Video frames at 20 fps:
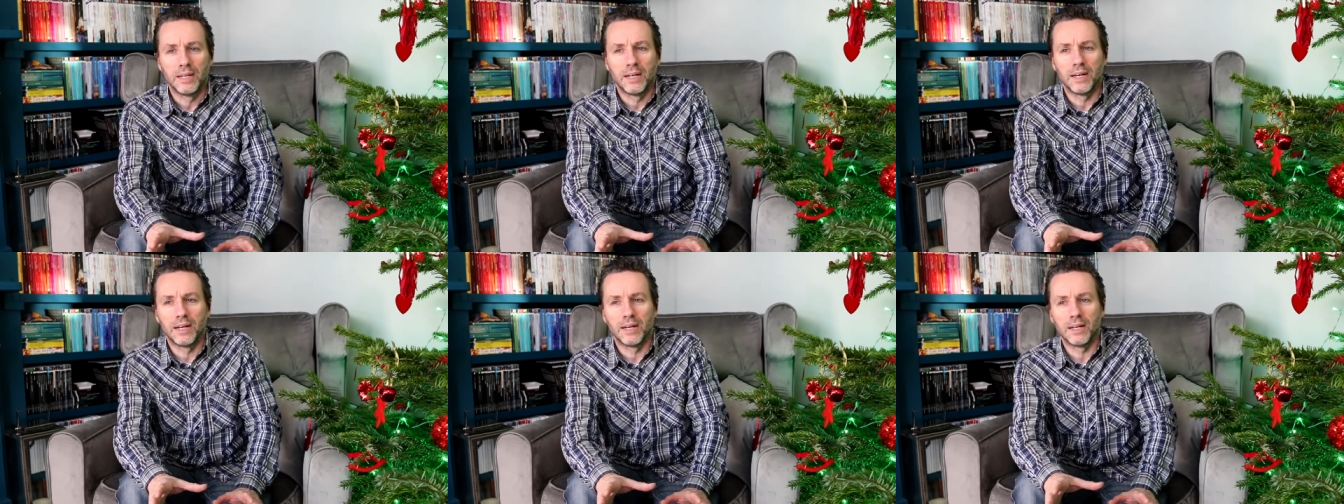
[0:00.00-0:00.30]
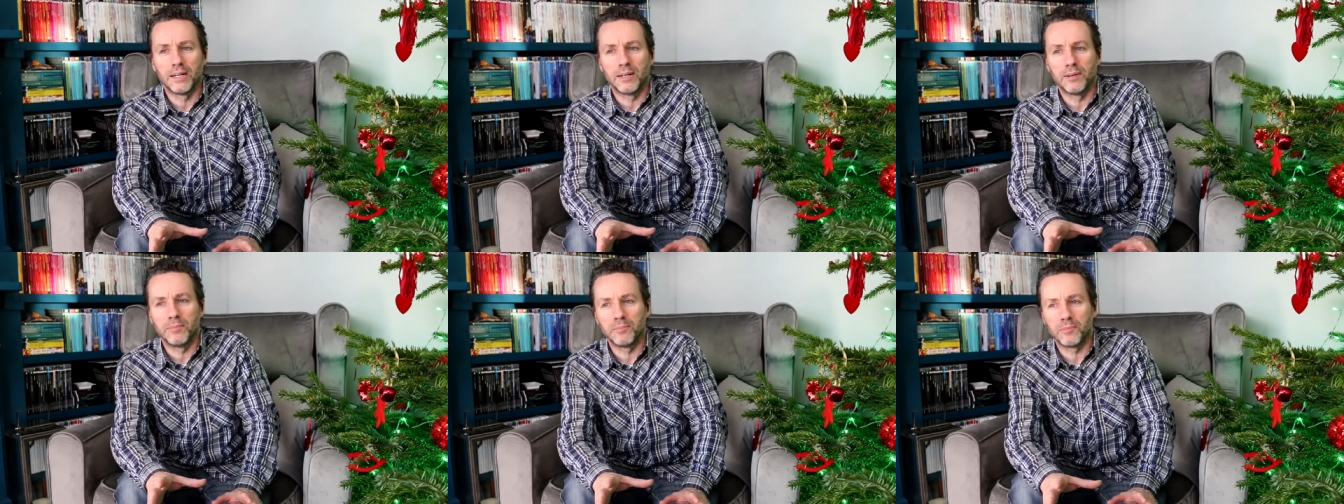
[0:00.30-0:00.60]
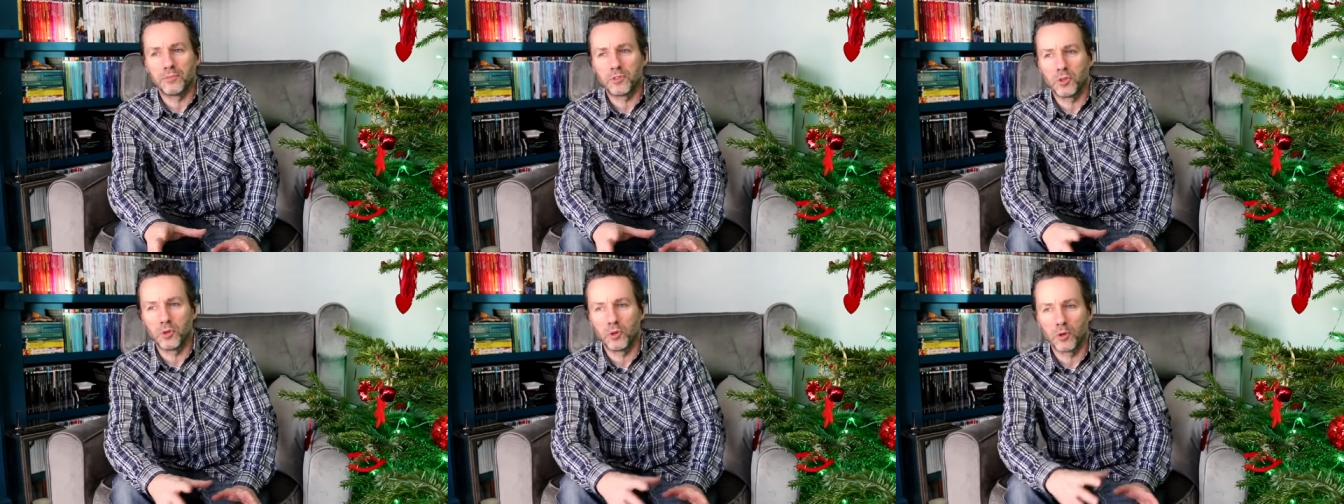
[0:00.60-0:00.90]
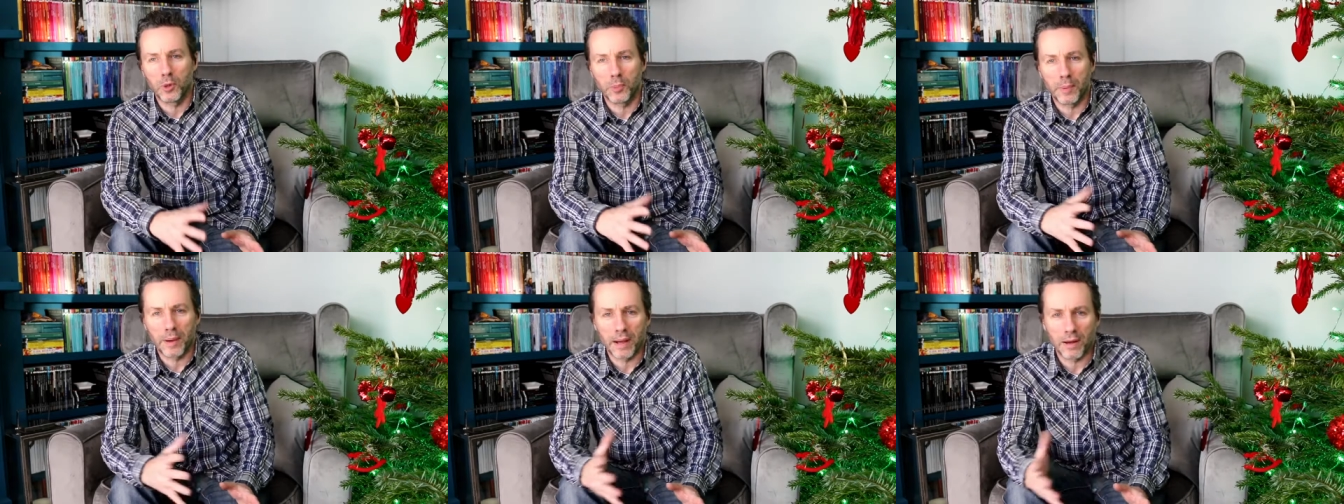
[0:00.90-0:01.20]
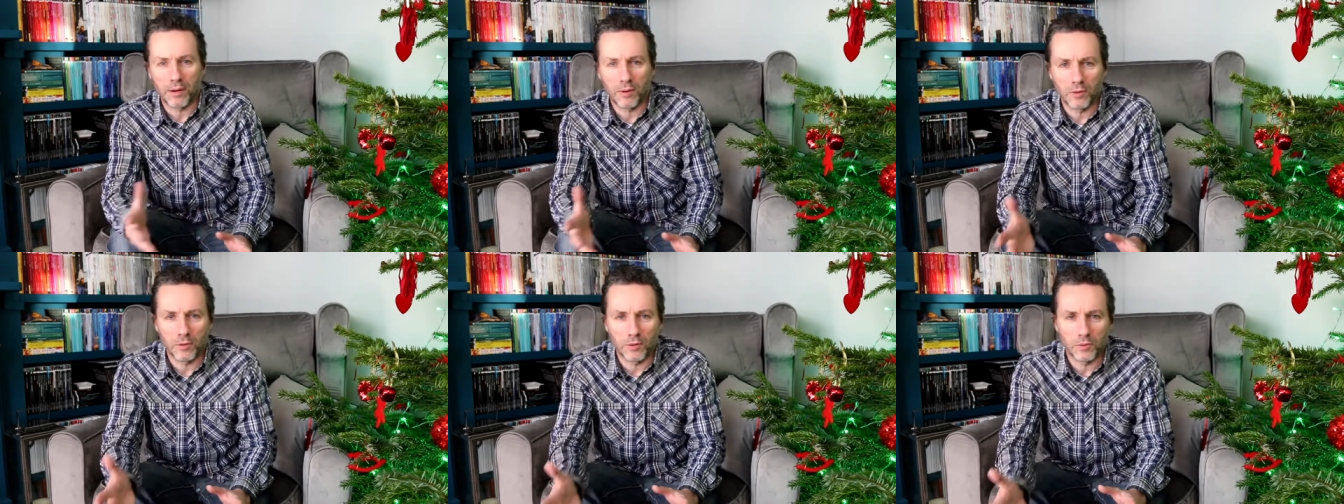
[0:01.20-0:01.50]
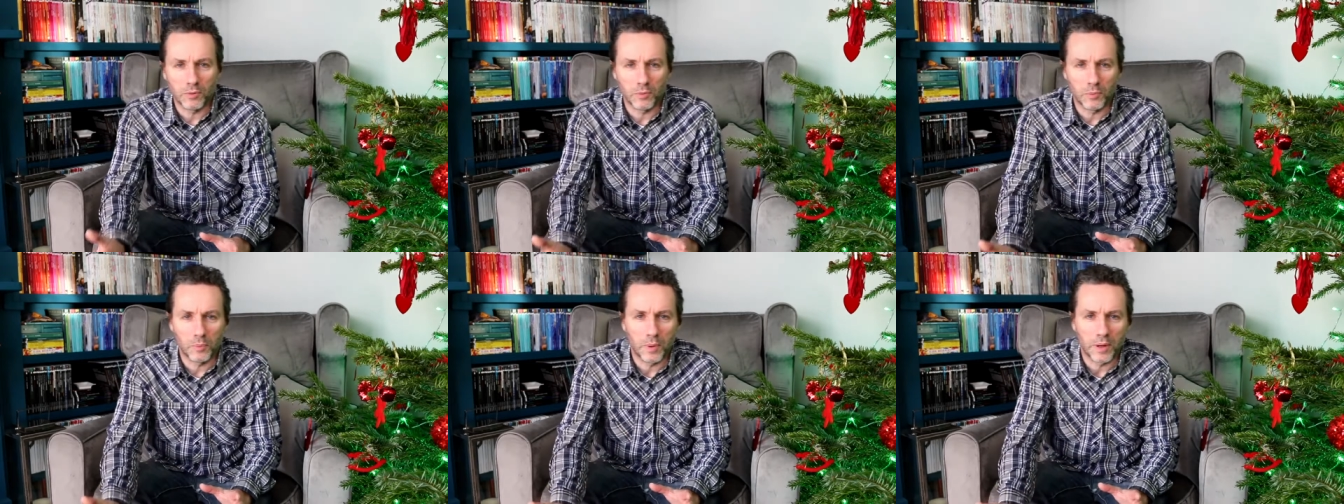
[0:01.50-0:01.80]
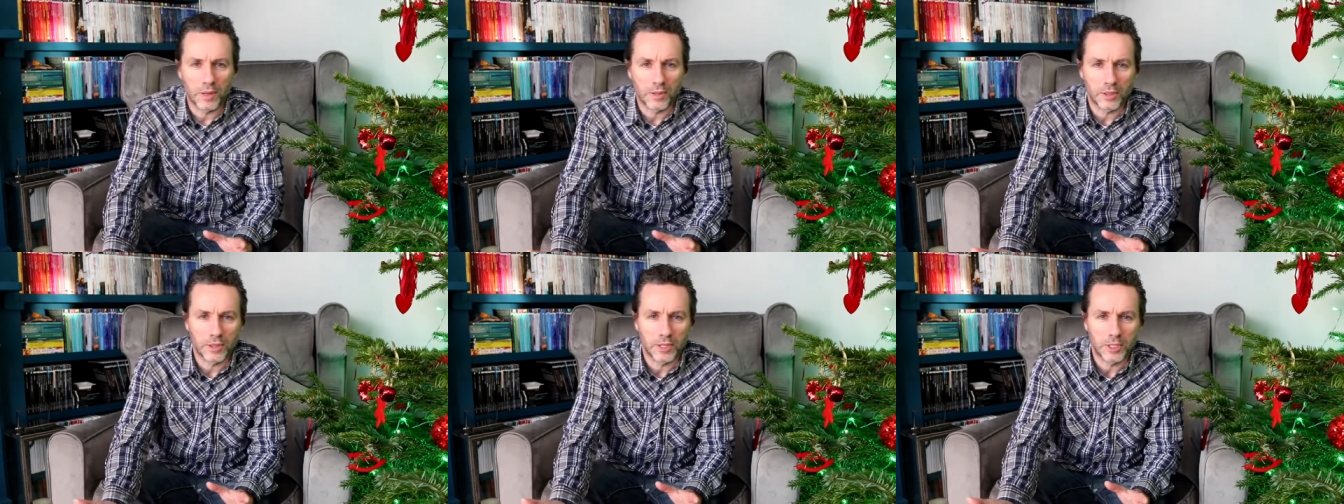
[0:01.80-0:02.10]
talk about
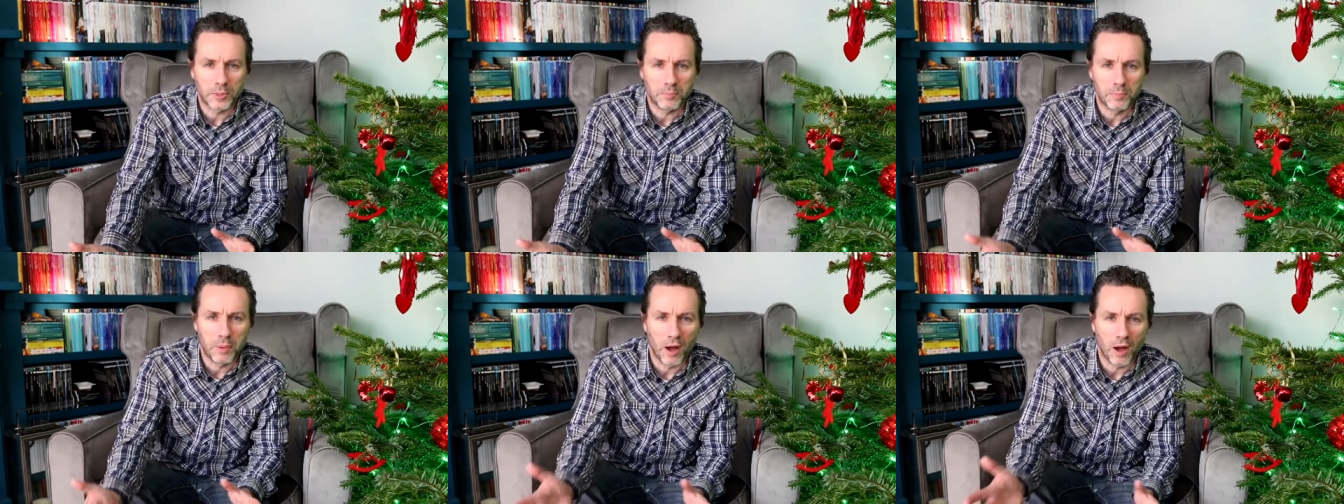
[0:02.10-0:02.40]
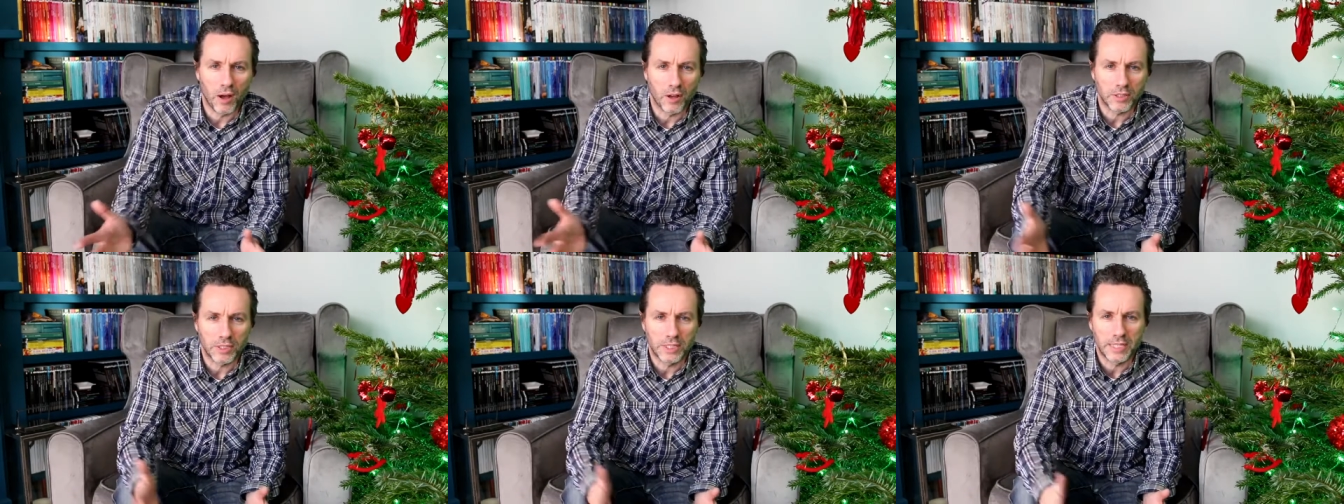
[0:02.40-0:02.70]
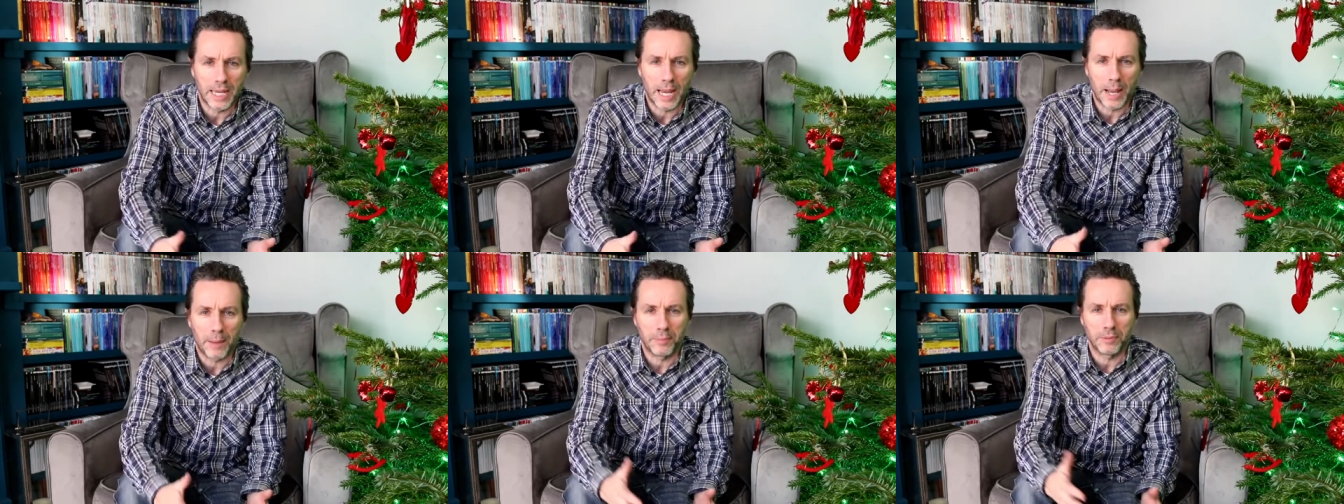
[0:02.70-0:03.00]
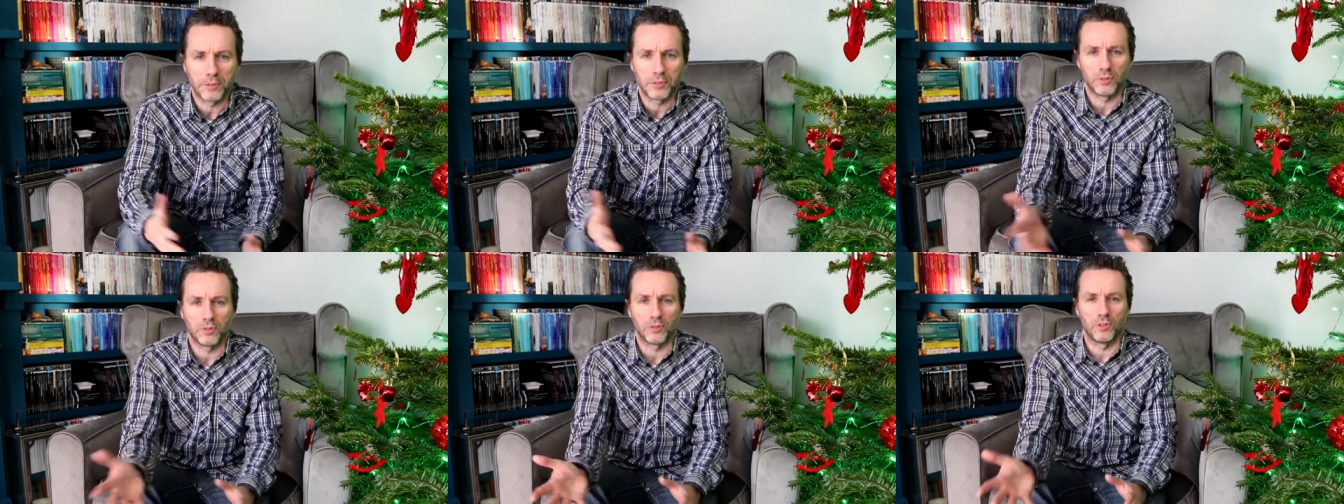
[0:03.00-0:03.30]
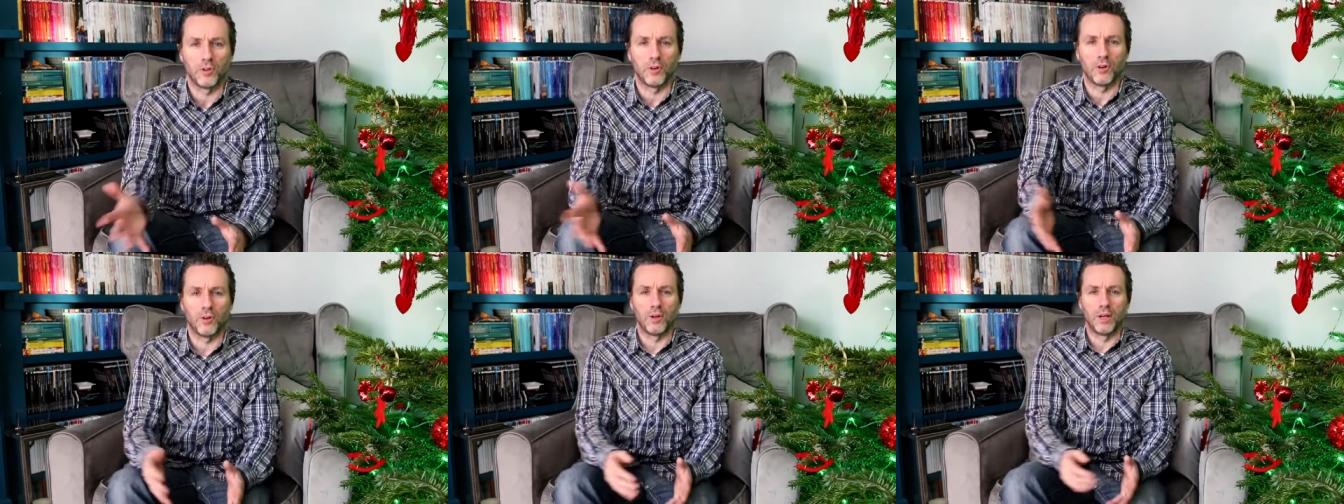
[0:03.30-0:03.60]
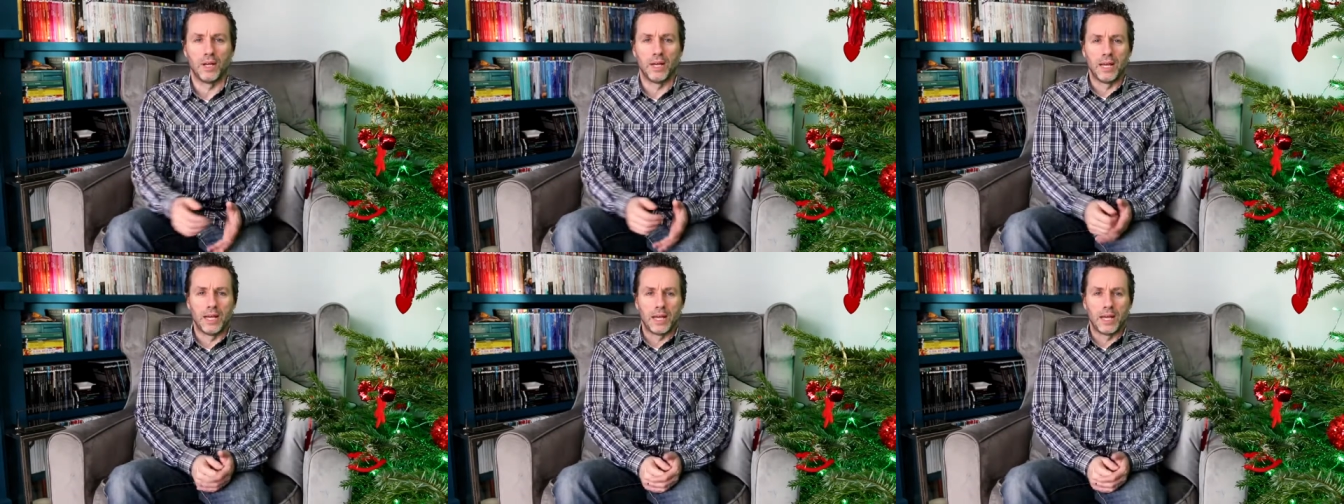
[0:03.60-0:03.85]
whether this party happened or not.